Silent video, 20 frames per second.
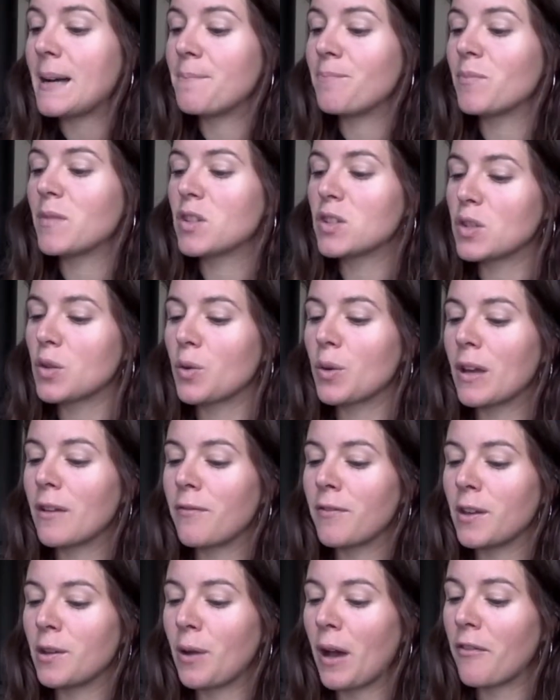So if
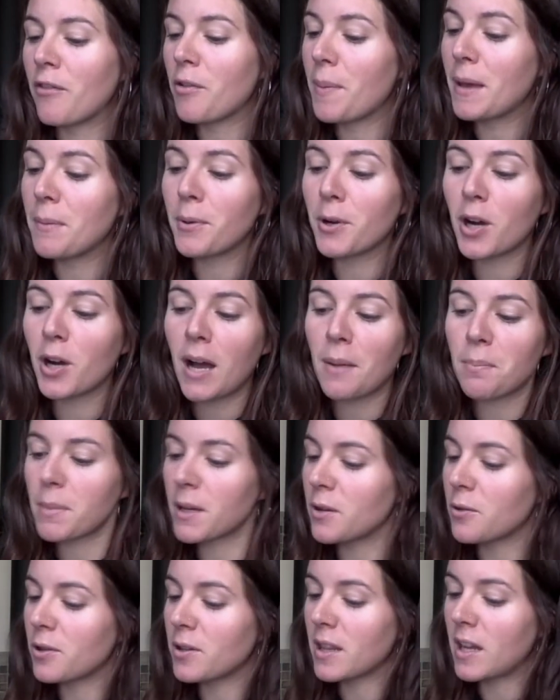you have a paper copy
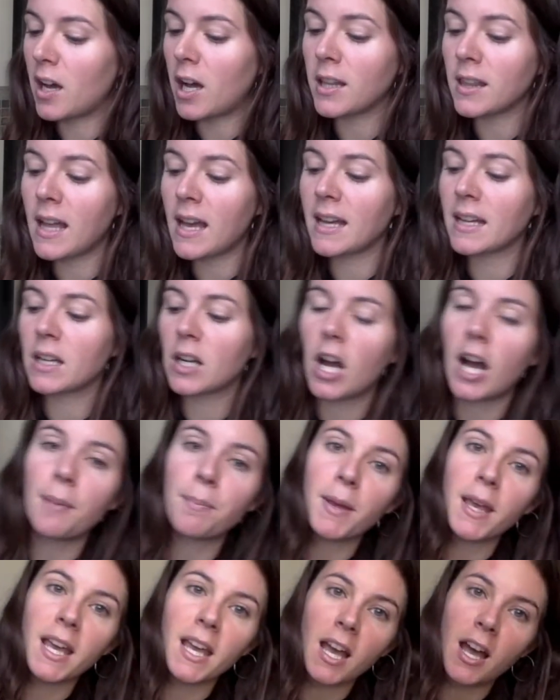or the online
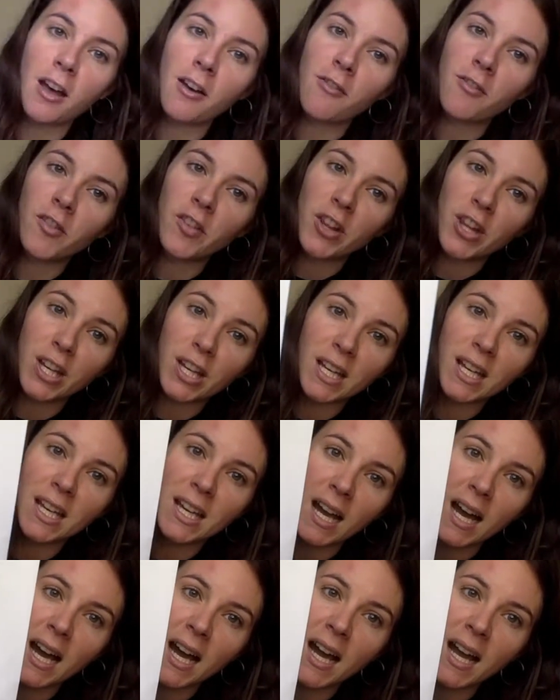copy of the
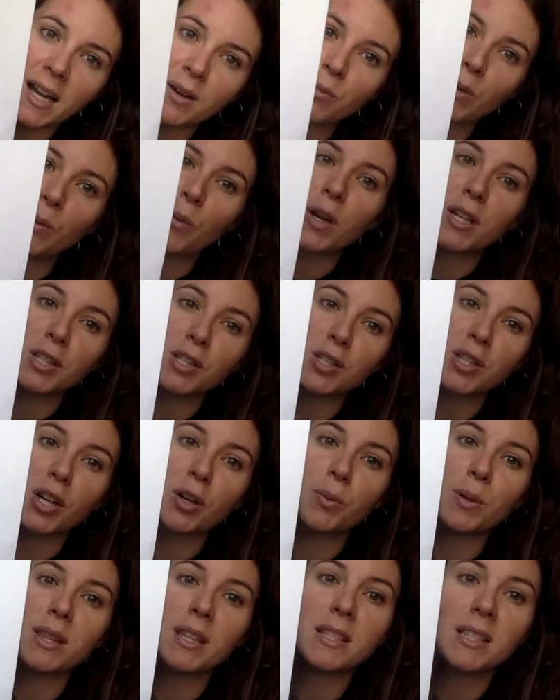guide, we want to start
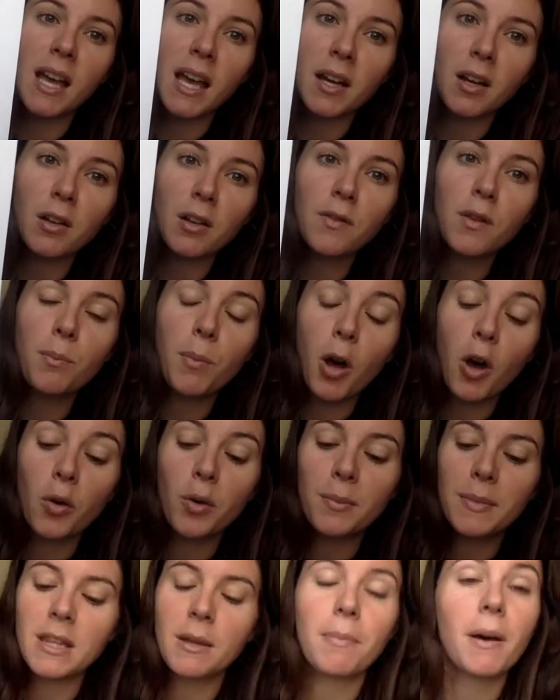with the title of the poem
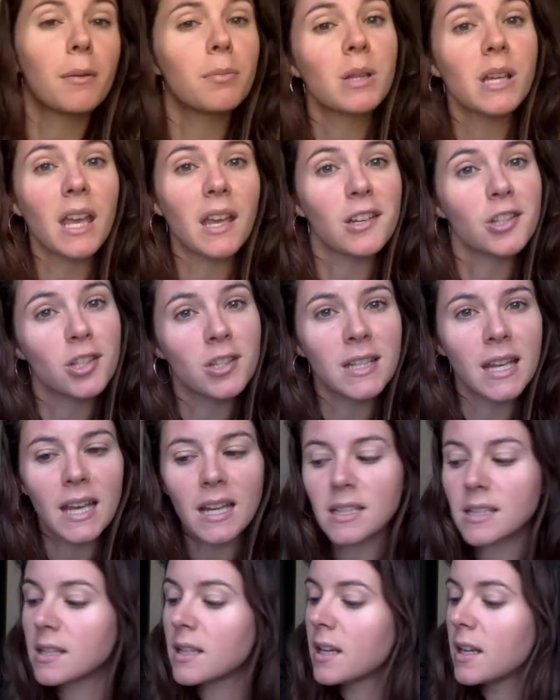and the publication
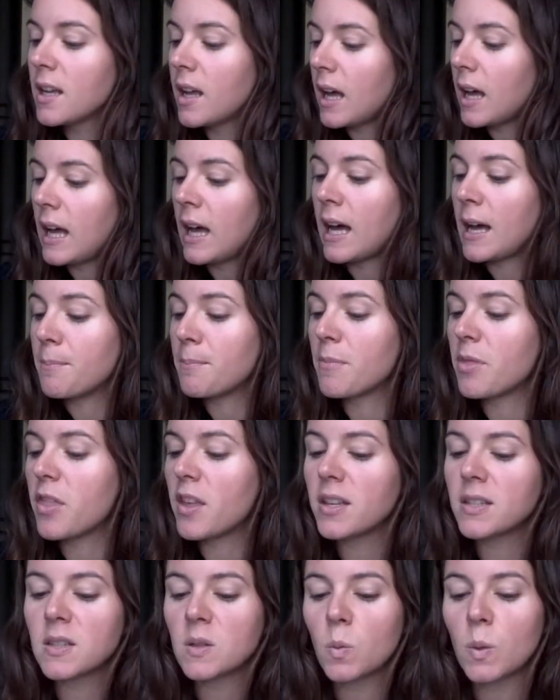date.
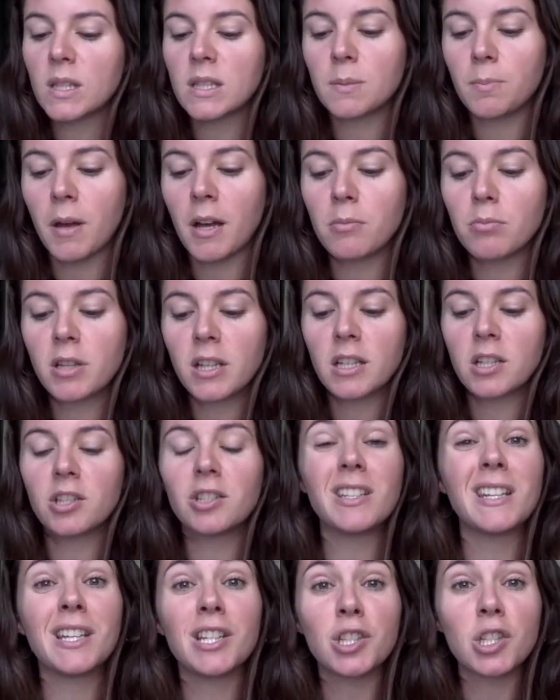This was published
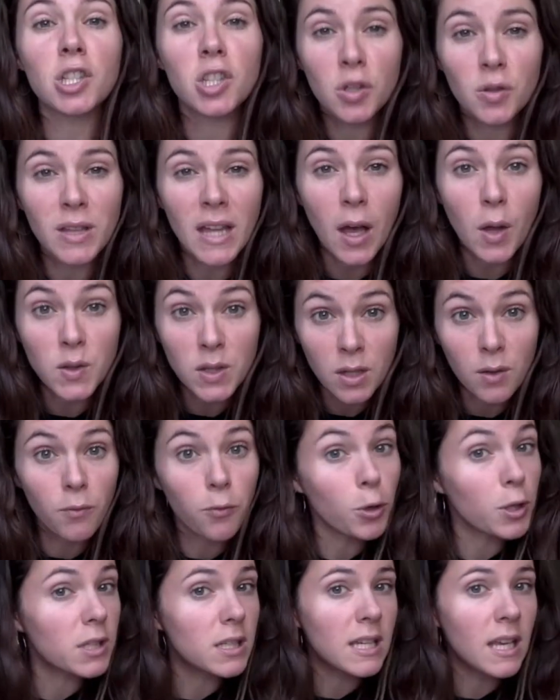in
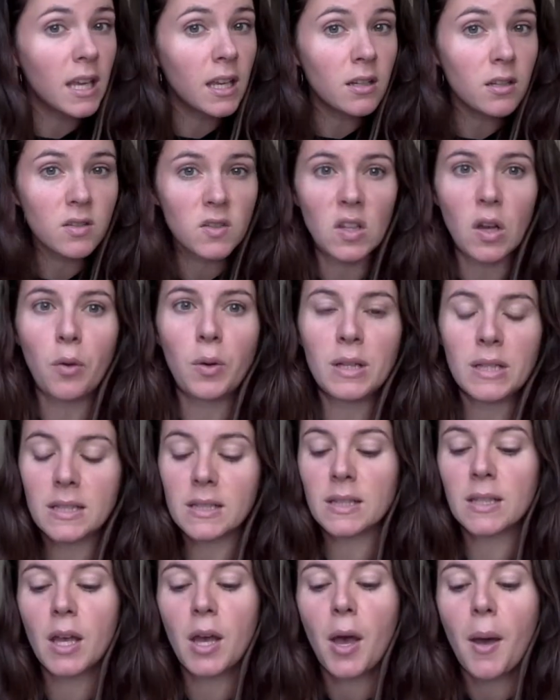2014, so
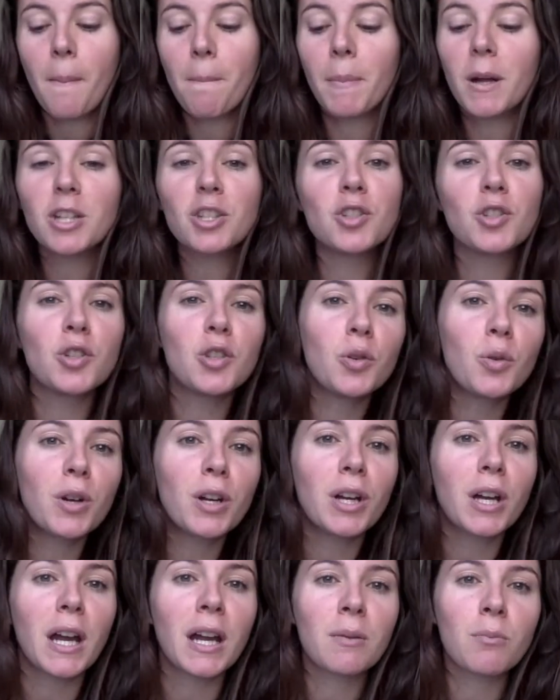it's much newer
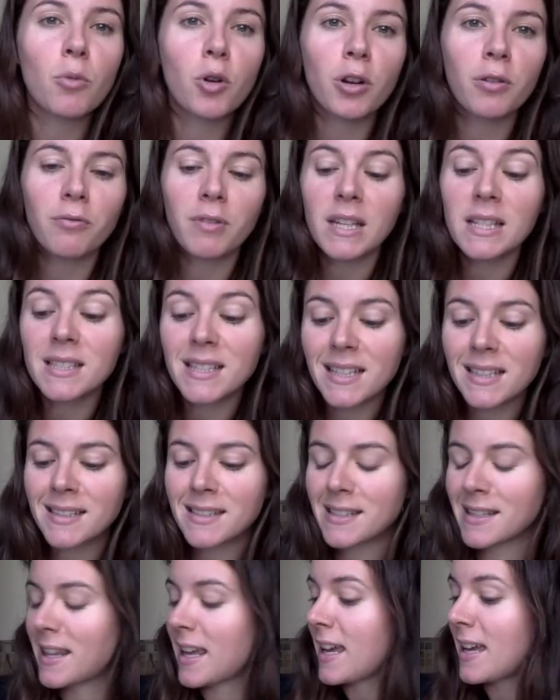and more recent
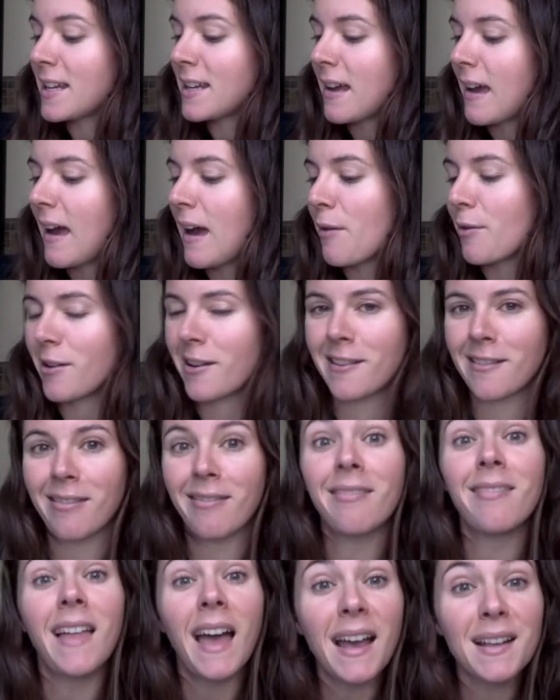than our
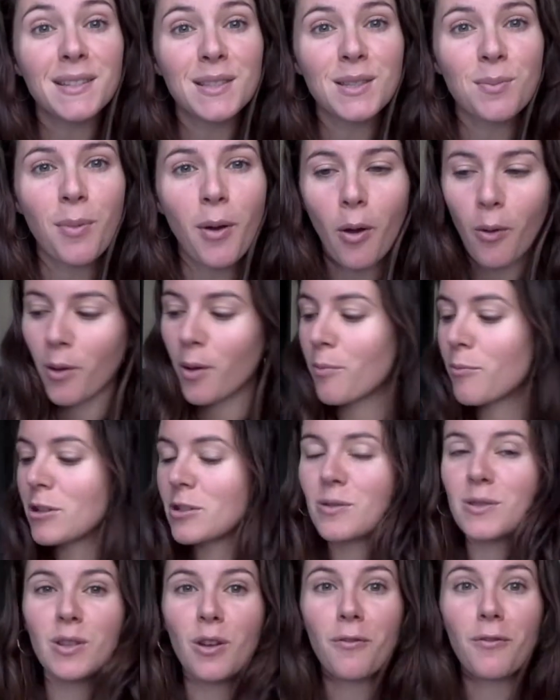last poem, which
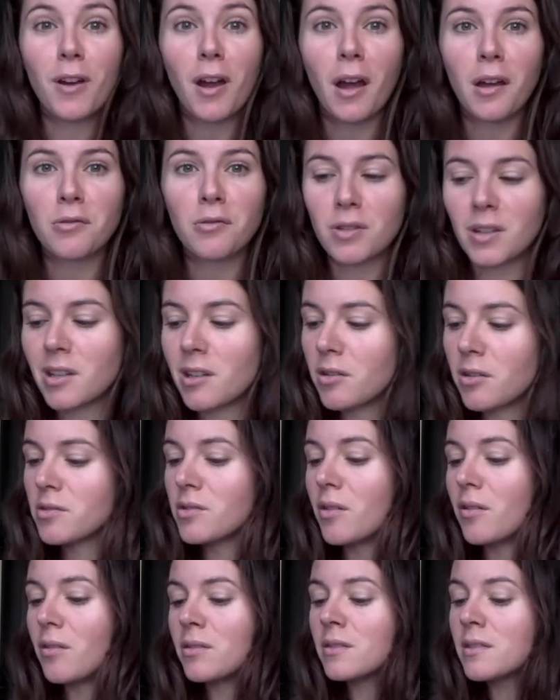is over 100 years
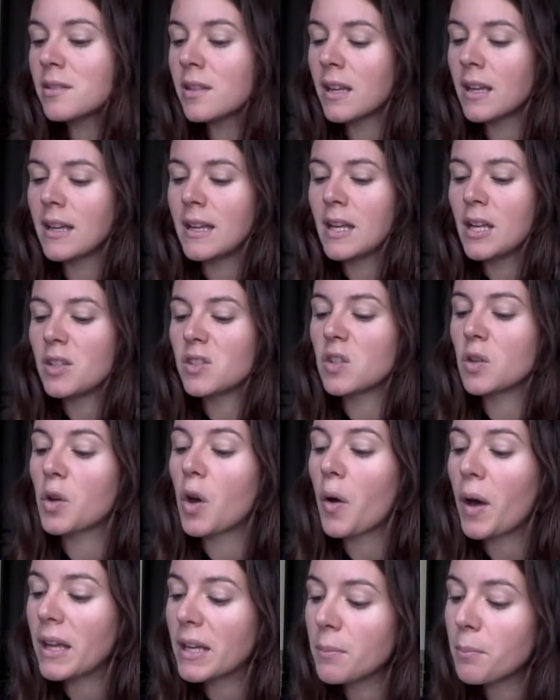old. So go
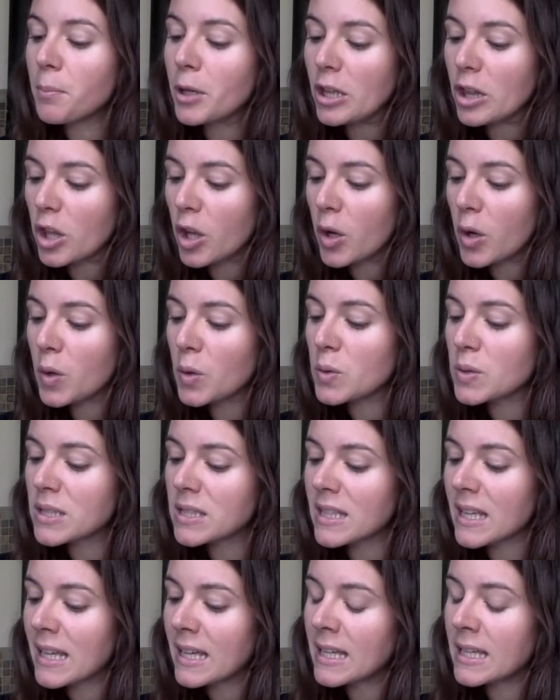ahead and put those
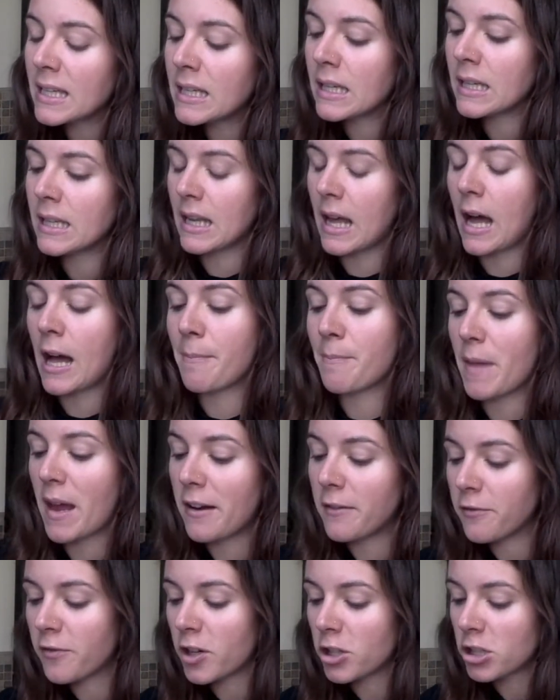in that
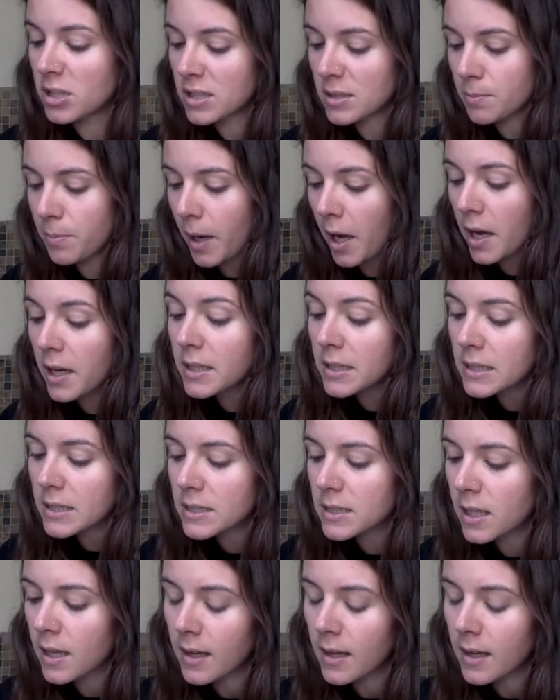first box.